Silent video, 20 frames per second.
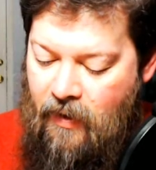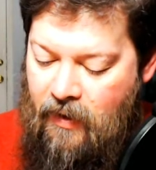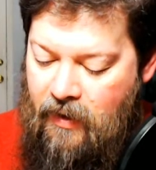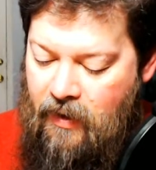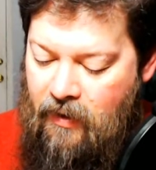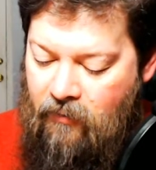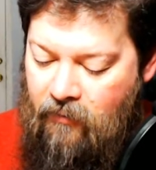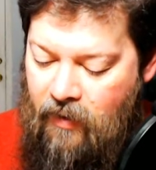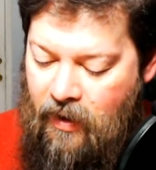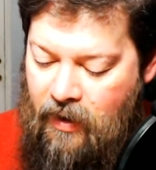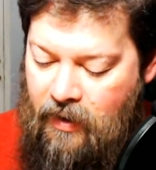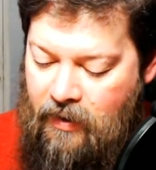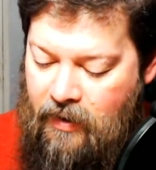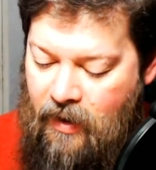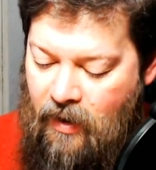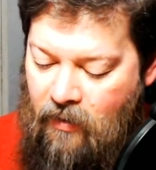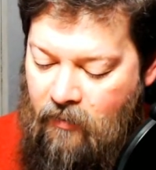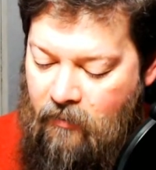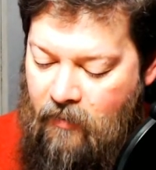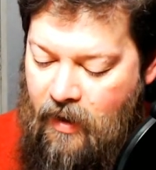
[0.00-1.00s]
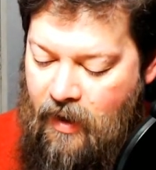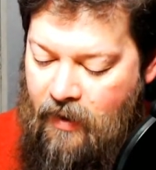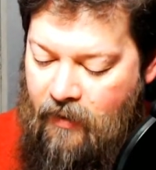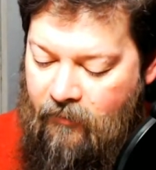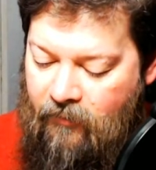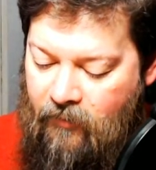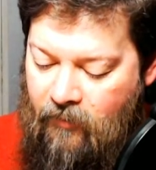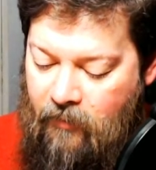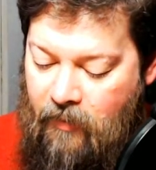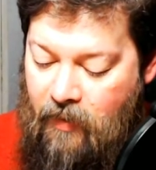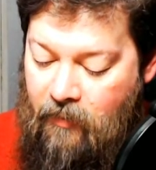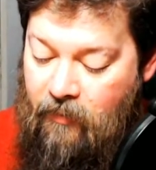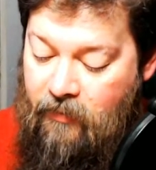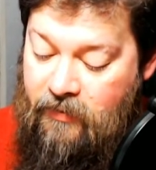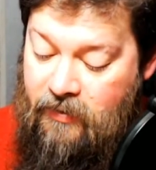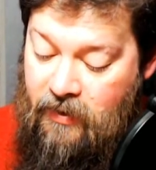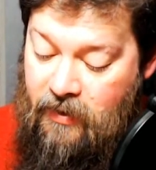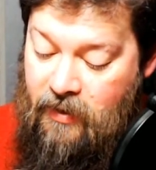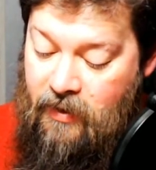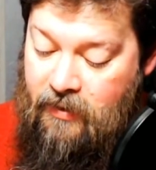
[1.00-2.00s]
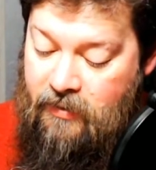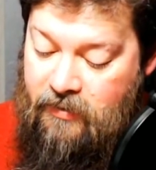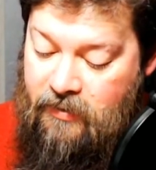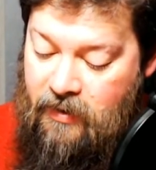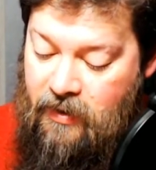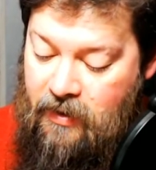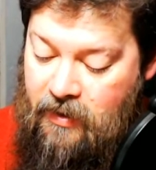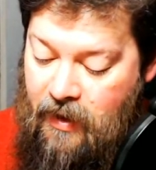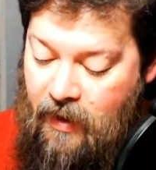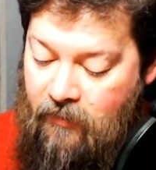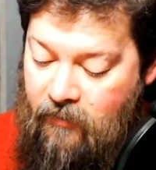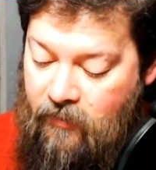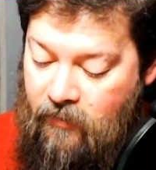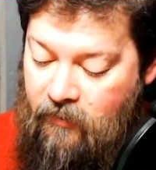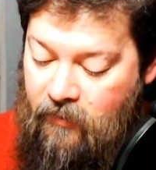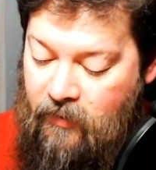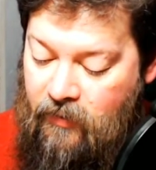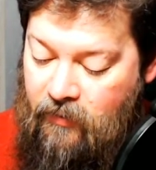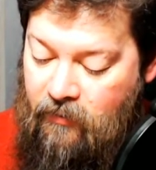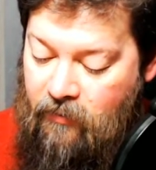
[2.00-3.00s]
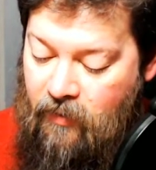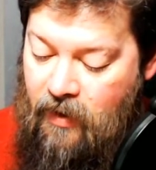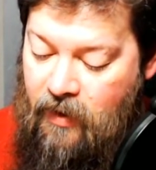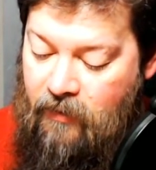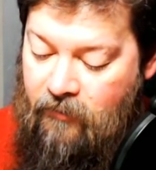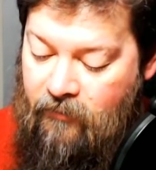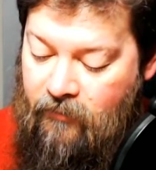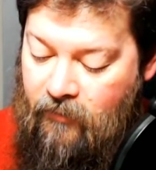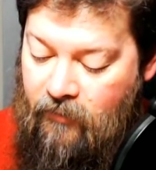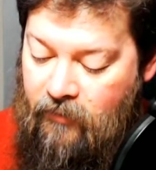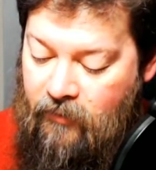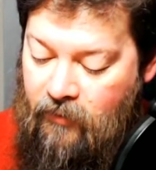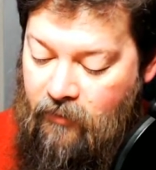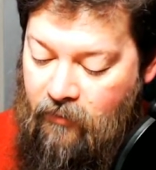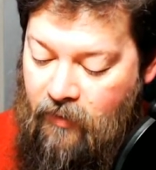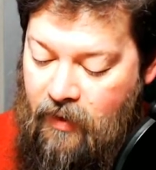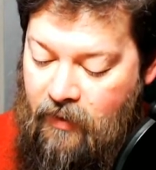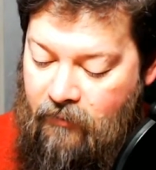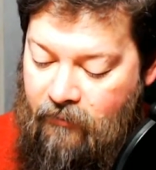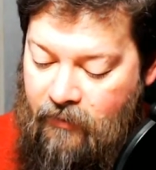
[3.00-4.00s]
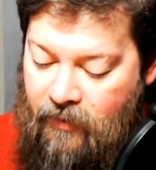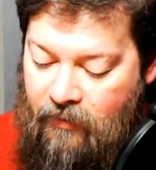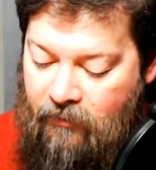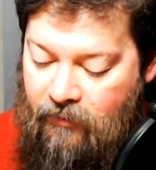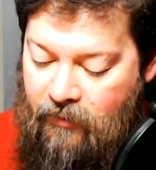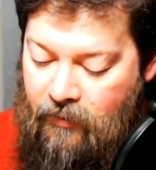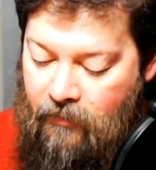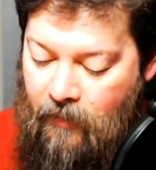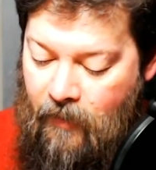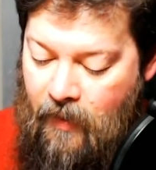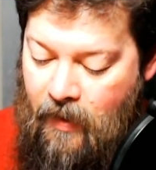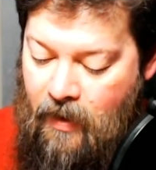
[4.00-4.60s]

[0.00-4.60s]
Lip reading: He rained down manna for people to eat. He gave them the grain of heaven.